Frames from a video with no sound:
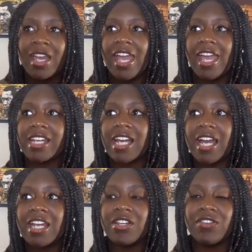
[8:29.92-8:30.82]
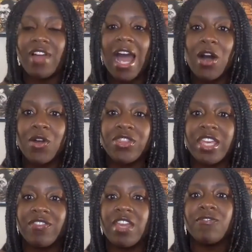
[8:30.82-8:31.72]
and kind of how
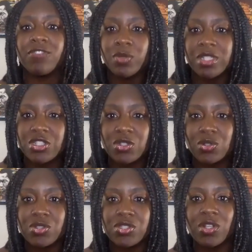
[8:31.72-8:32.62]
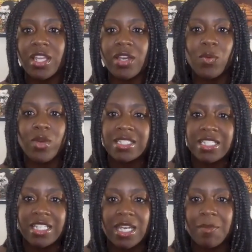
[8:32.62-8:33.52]
they've influenced you. So like Wiz
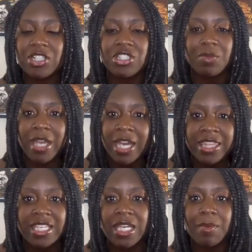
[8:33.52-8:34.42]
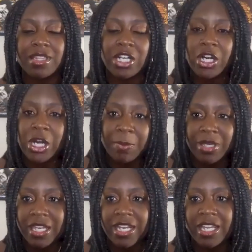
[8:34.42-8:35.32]
thinking about Jamaica, thinking about the
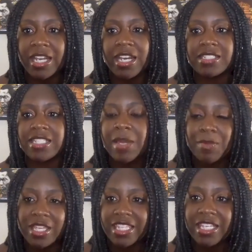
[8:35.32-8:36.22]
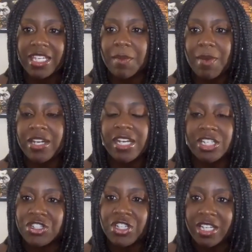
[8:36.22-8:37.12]
Caribbean, and Damian thinking about
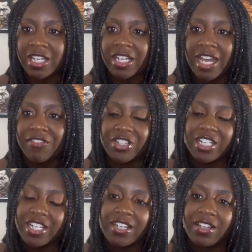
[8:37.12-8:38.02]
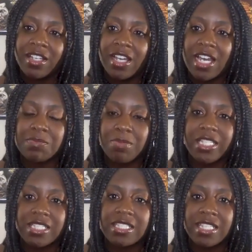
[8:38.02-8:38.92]
Nigeria and Africa as
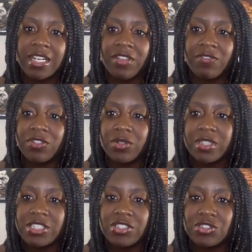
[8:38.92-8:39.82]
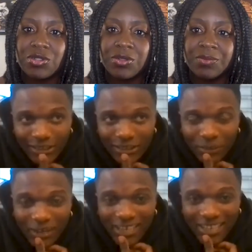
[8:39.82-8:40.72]
places that have influenced you.
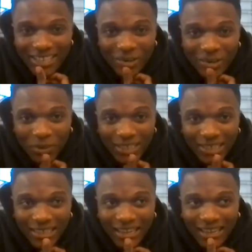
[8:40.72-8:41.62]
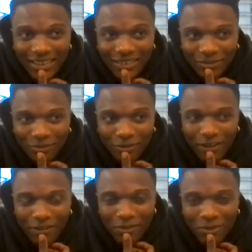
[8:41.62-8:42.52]
Jamaica is a place that
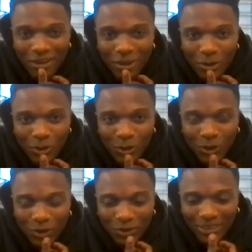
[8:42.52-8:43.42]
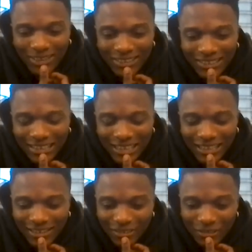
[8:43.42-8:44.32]
right from when I was young, man, it's
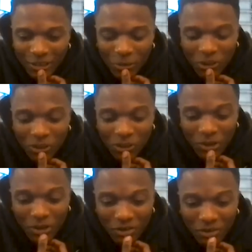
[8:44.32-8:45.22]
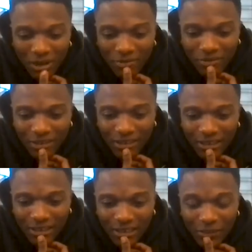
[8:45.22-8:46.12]
like, especially when you're from Africa
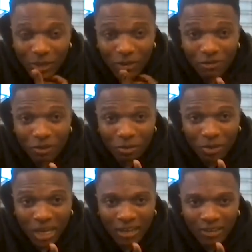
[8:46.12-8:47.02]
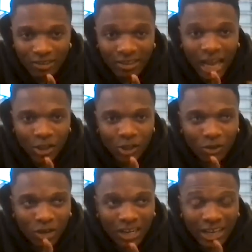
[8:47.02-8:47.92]
and when you're from like
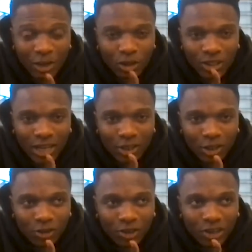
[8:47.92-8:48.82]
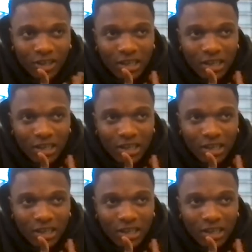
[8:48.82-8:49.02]
Nigeria, Lagos, Nigeria,